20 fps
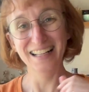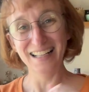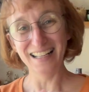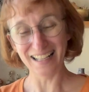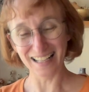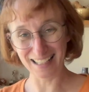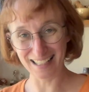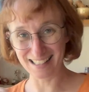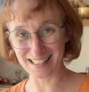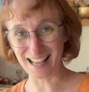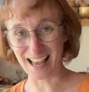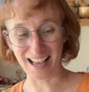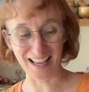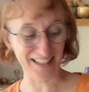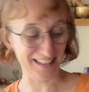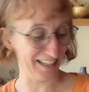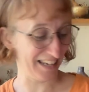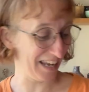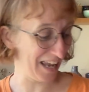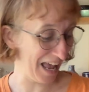
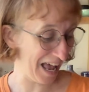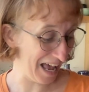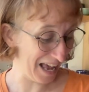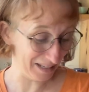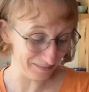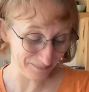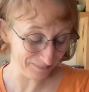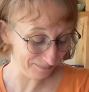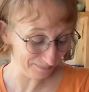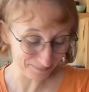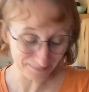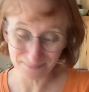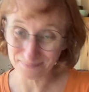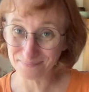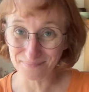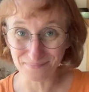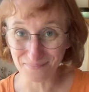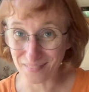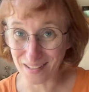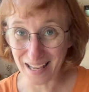exactly,
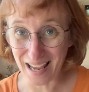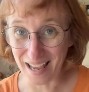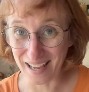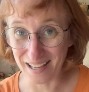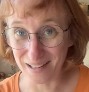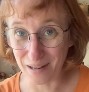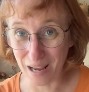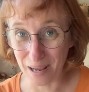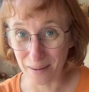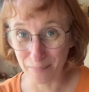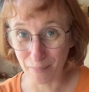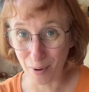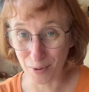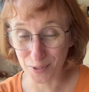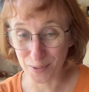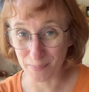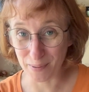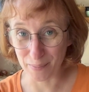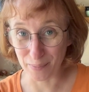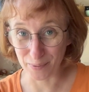yeah, and
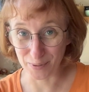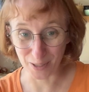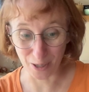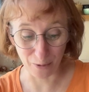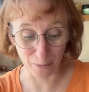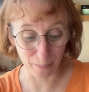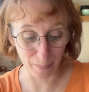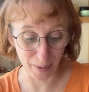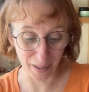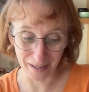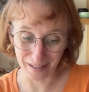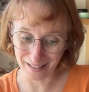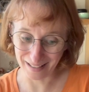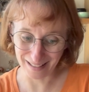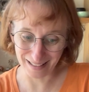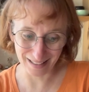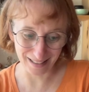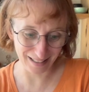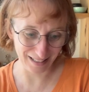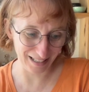most people don't, but
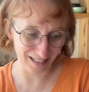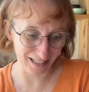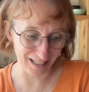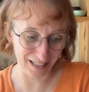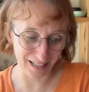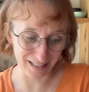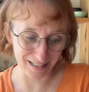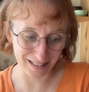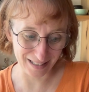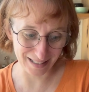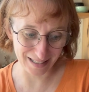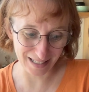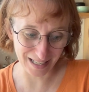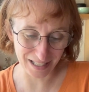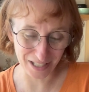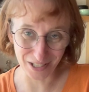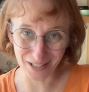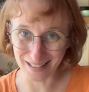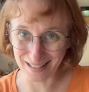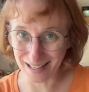it's
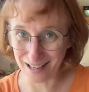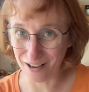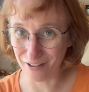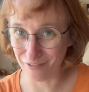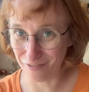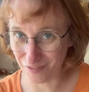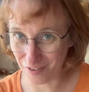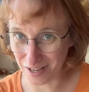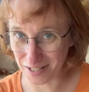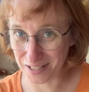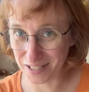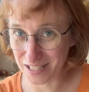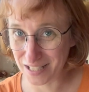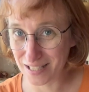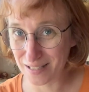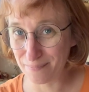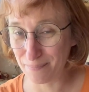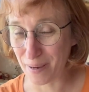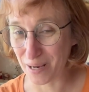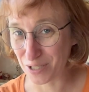such a fun
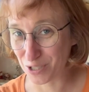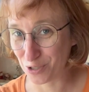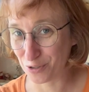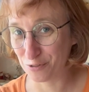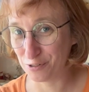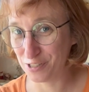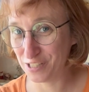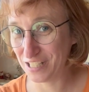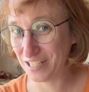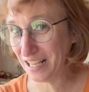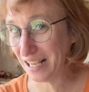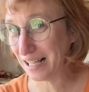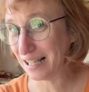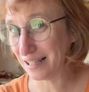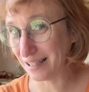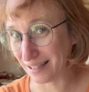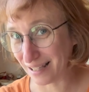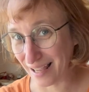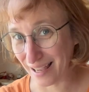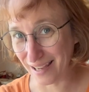specialty
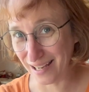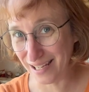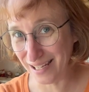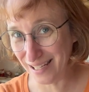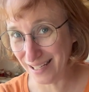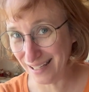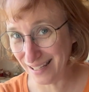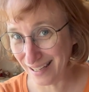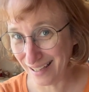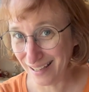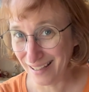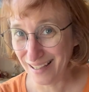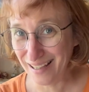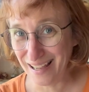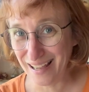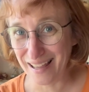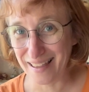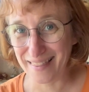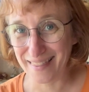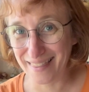clay
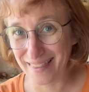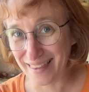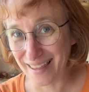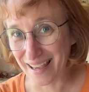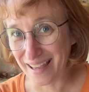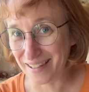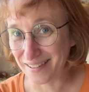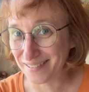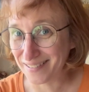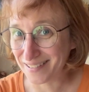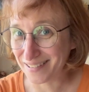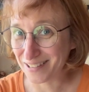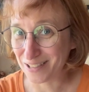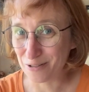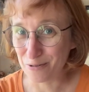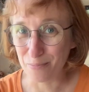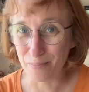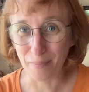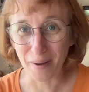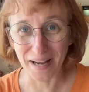that
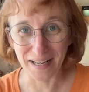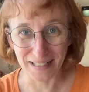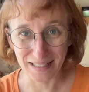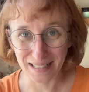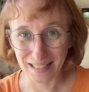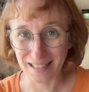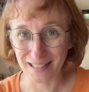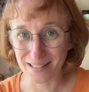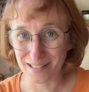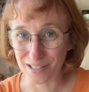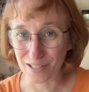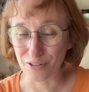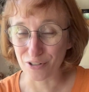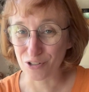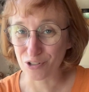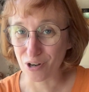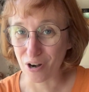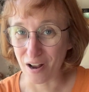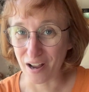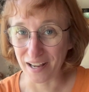you might consider
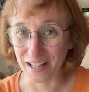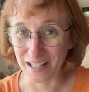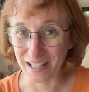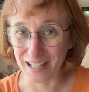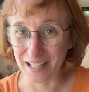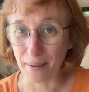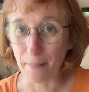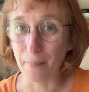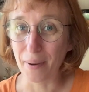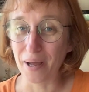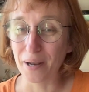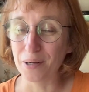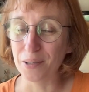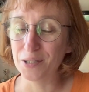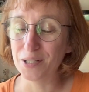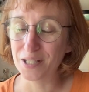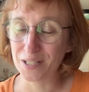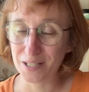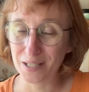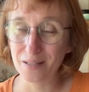trying it, but
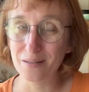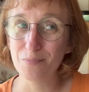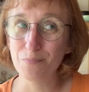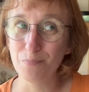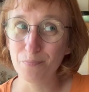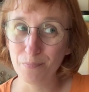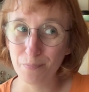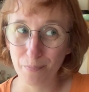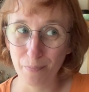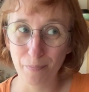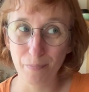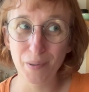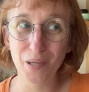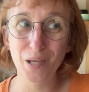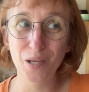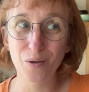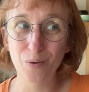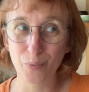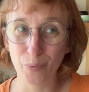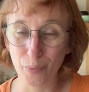just
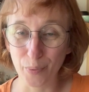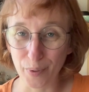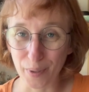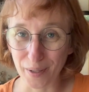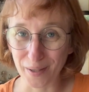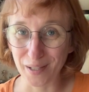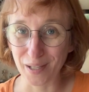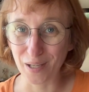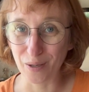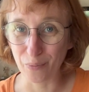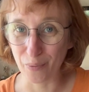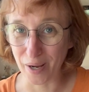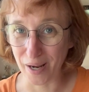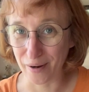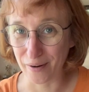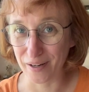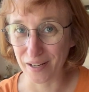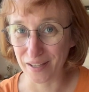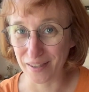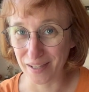be really
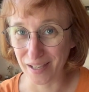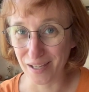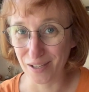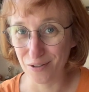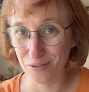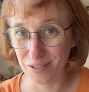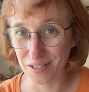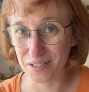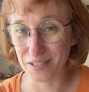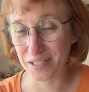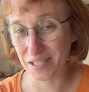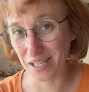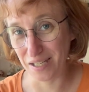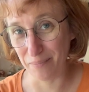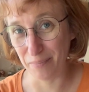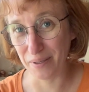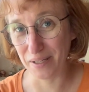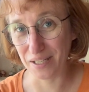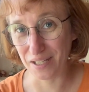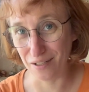wary that you need to
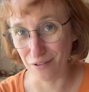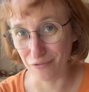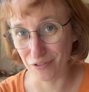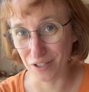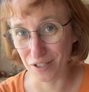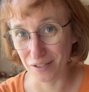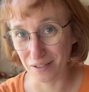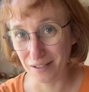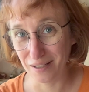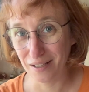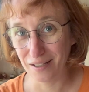keep it even,